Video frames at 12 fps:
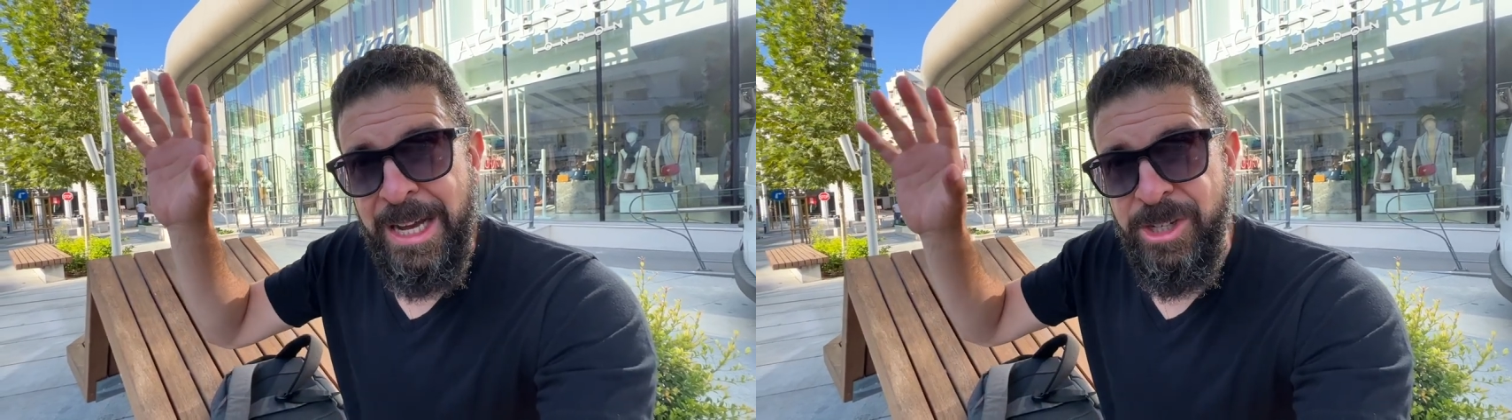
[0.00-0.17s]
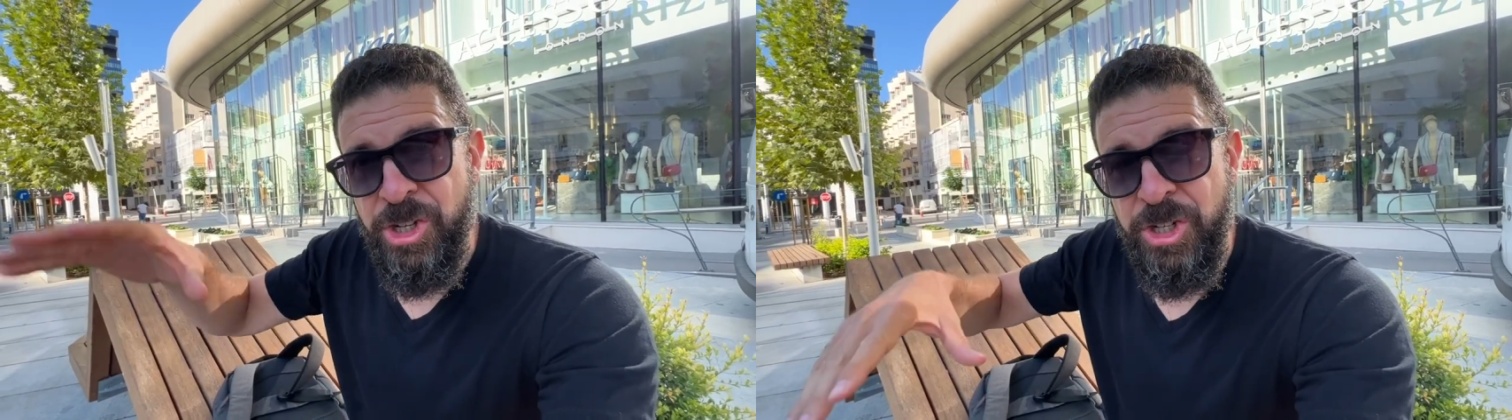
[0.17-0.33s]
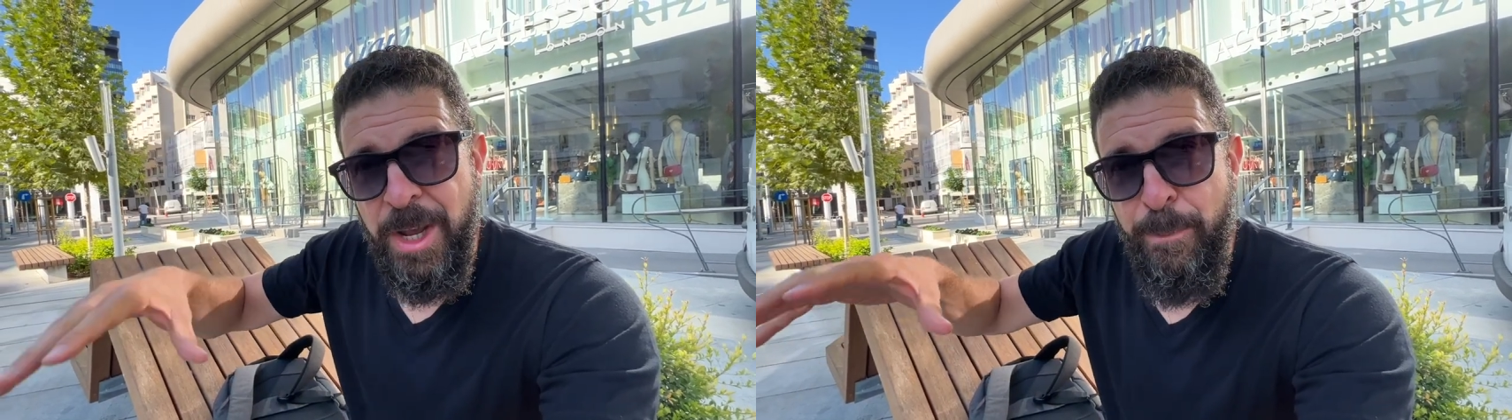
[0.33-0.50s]

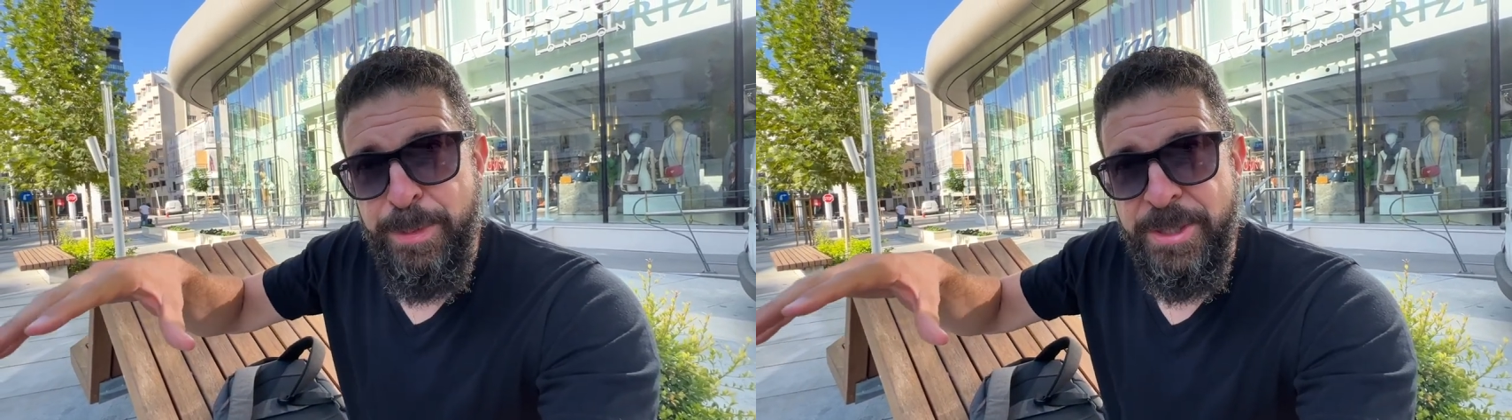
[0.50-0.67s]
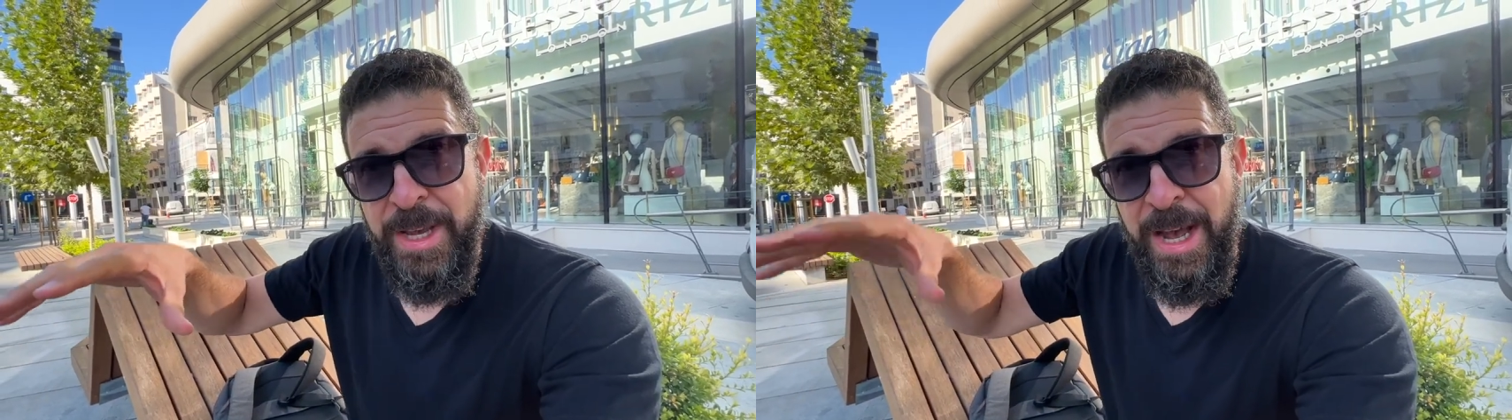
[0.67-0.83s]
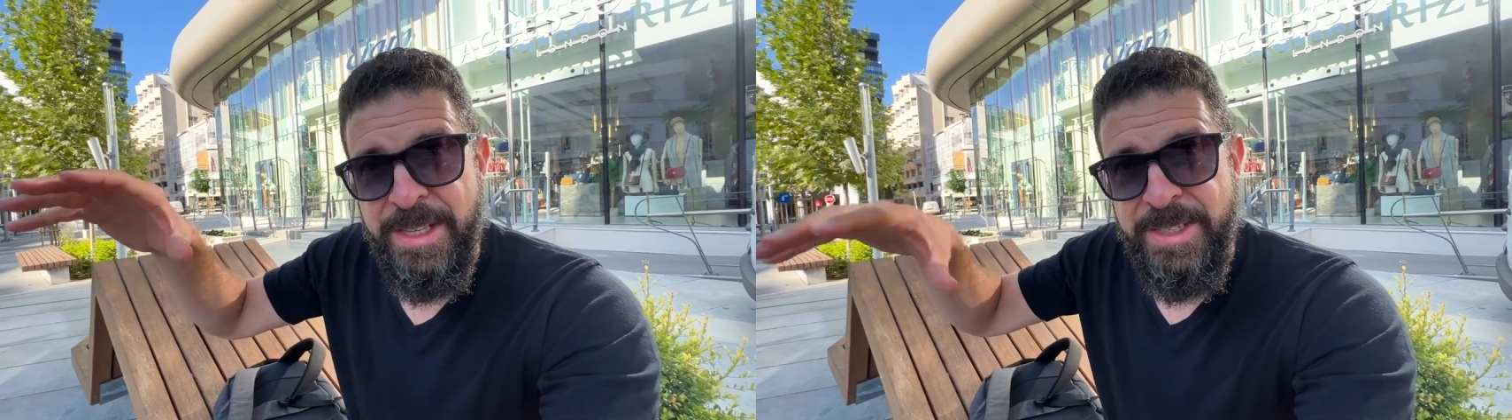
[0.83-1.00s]
ships,
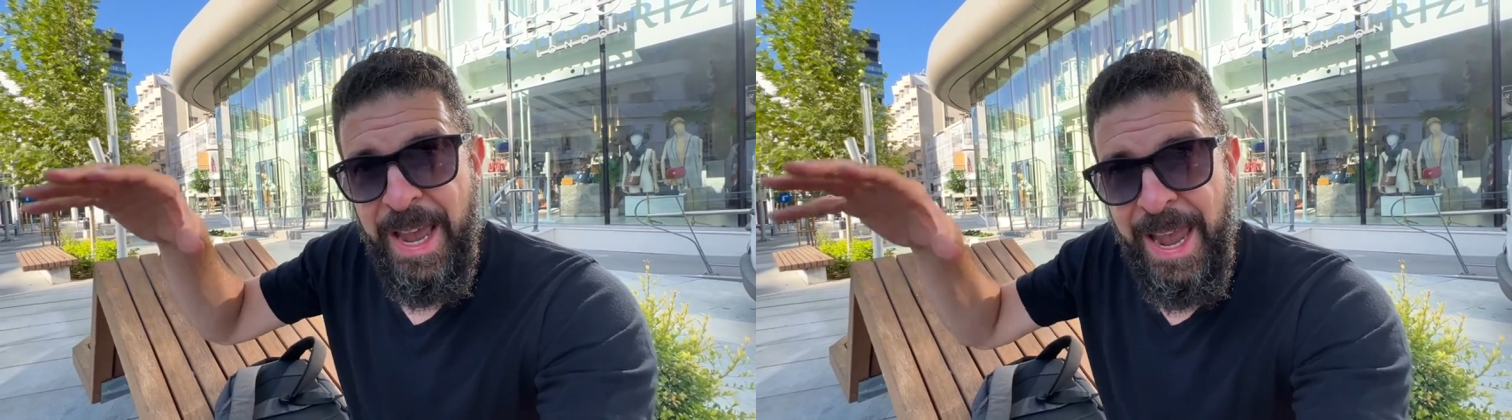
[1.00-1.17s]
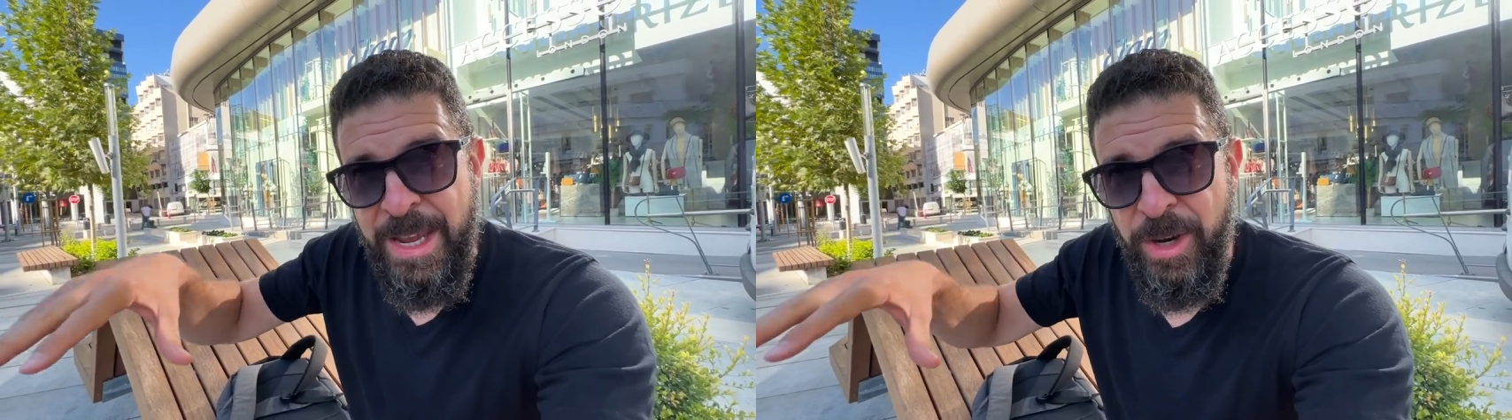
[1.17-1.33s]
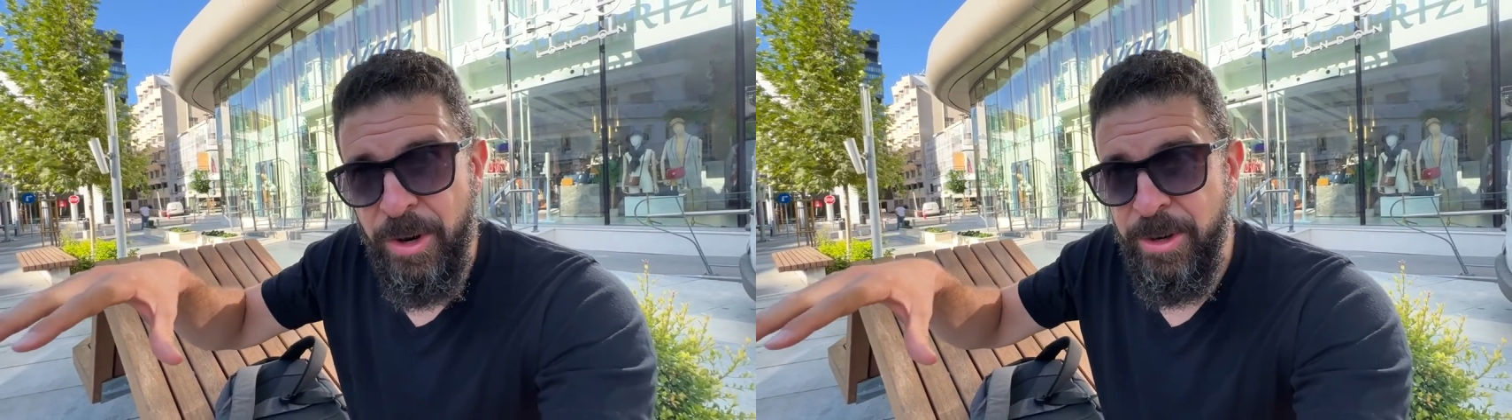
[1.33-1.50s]
on
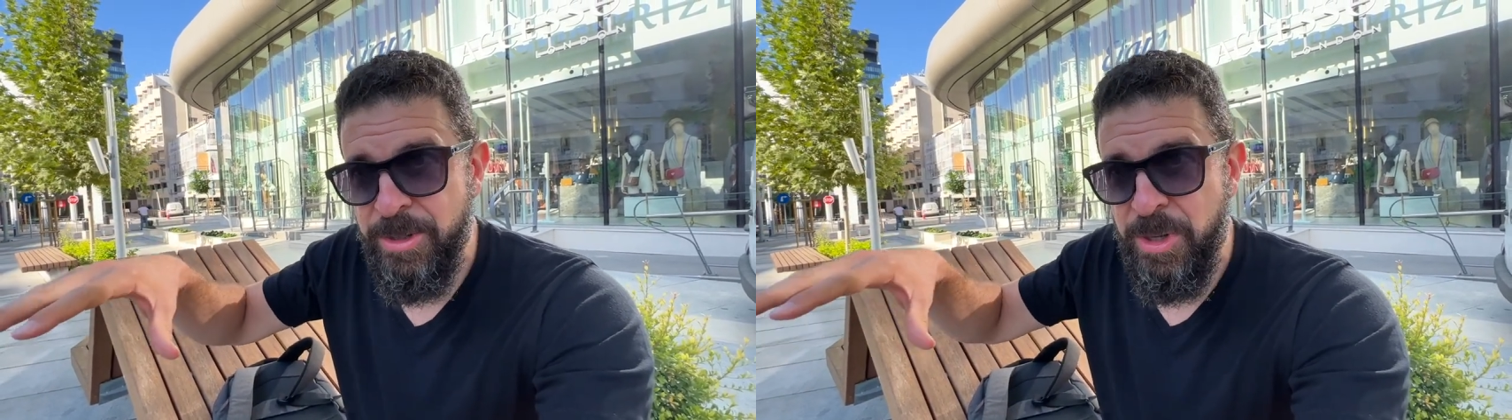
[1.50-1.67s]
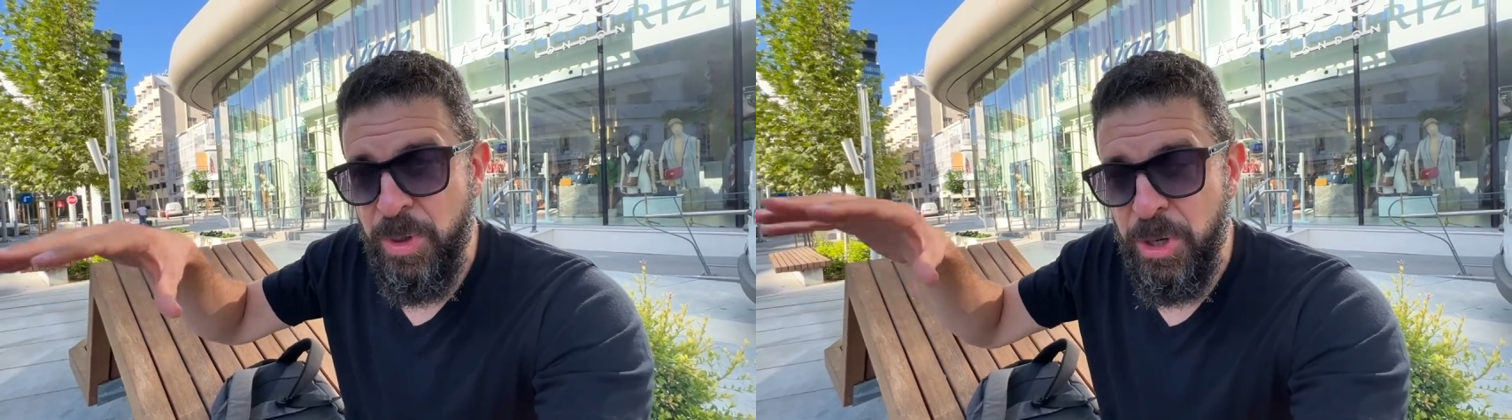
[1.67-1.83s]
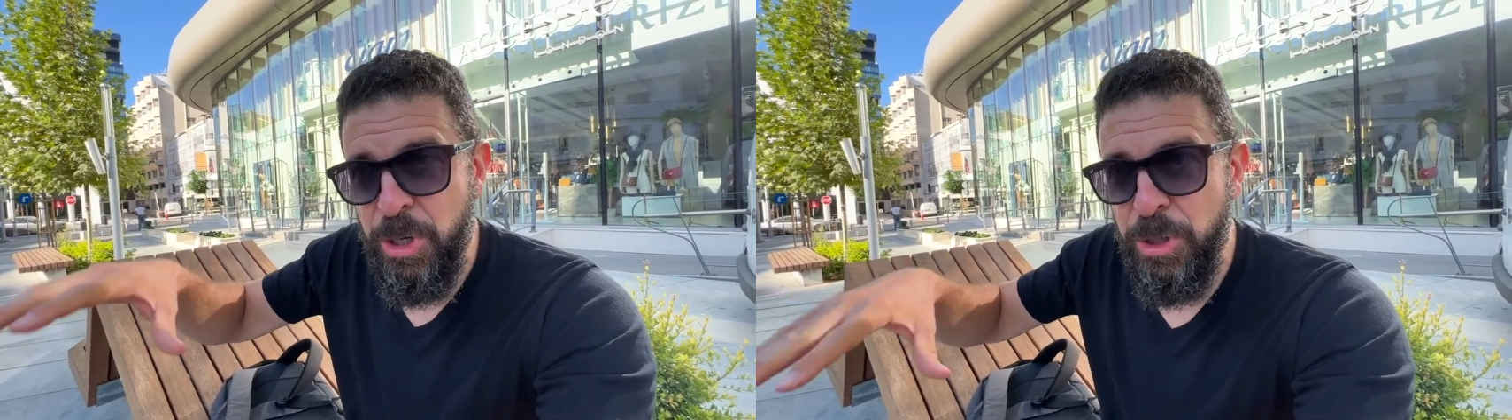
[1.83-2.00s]
tankers,
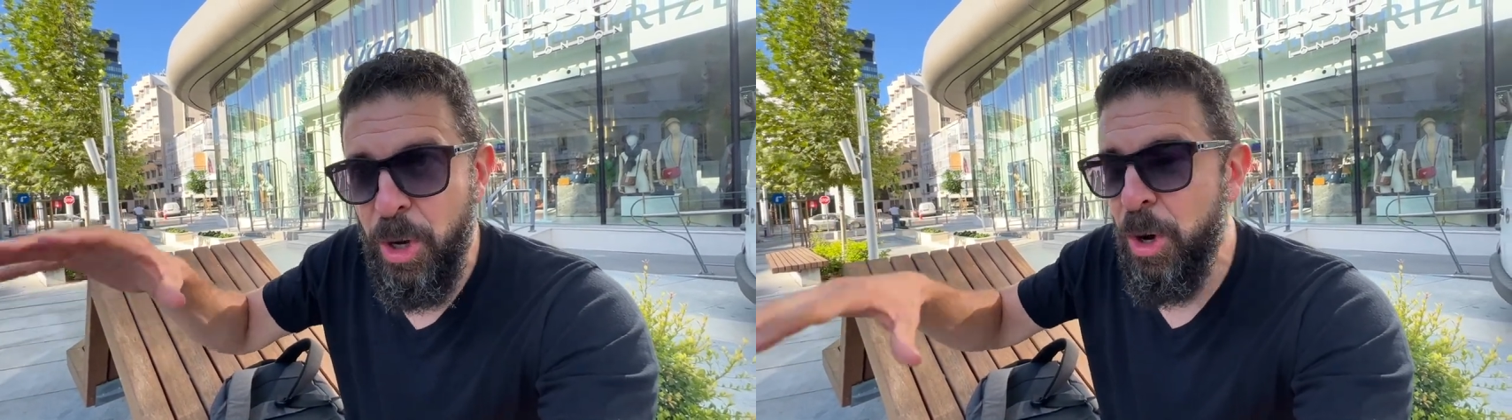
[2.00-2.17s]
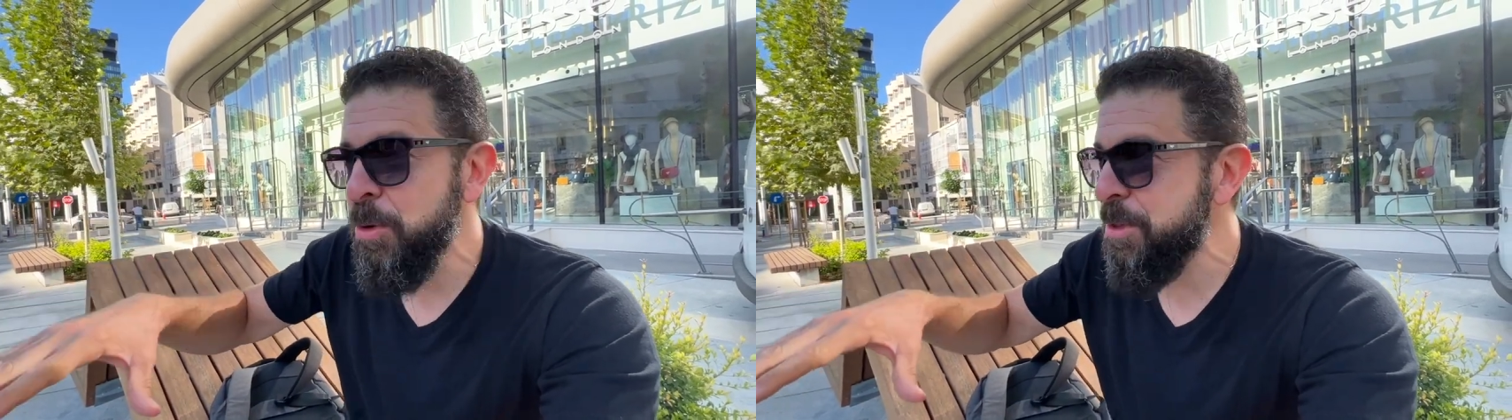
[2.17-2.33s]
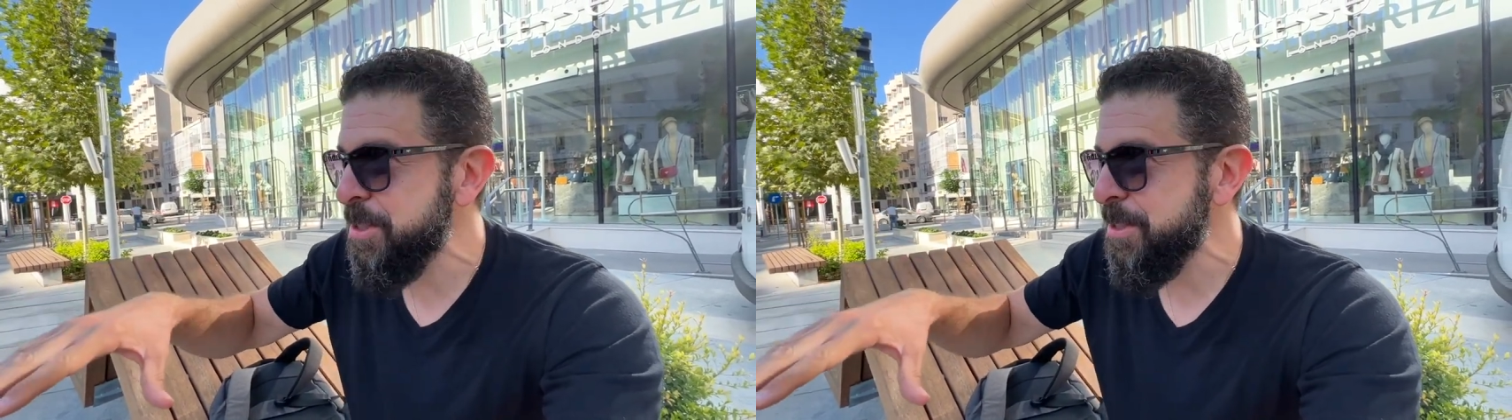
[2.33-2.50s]
the
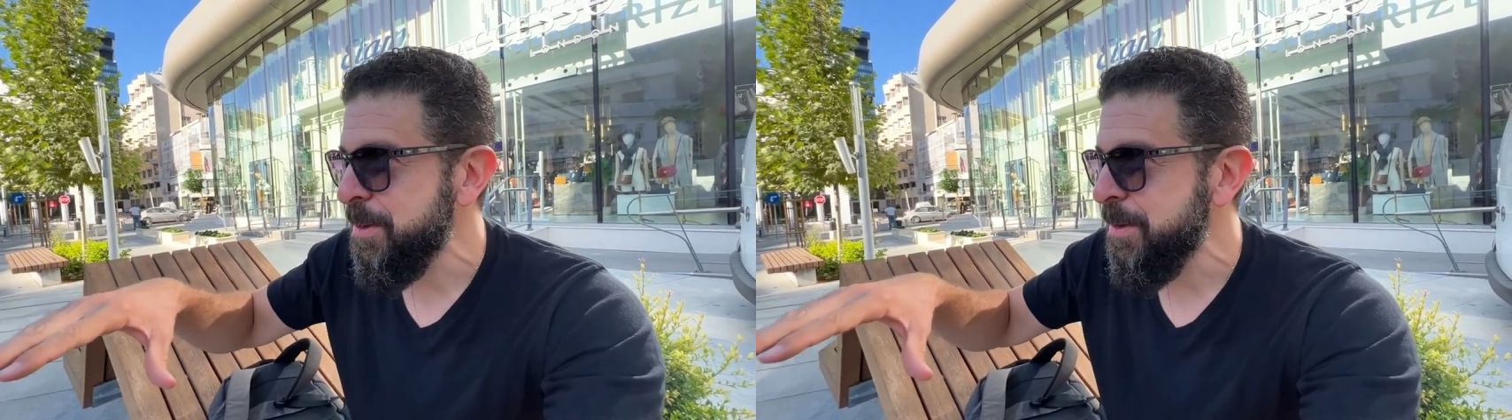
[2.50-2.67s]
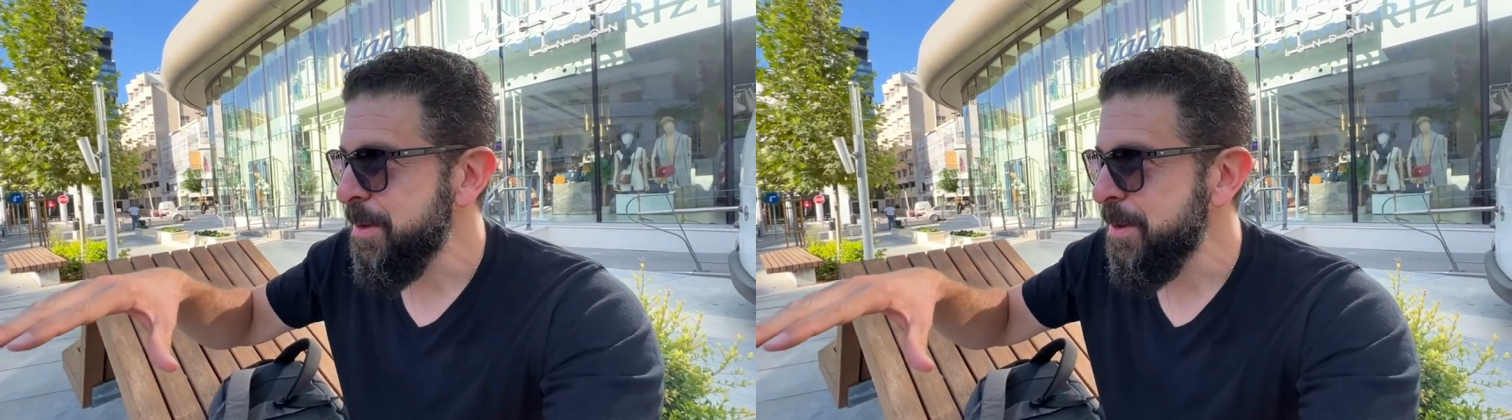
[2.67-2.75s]
clothes,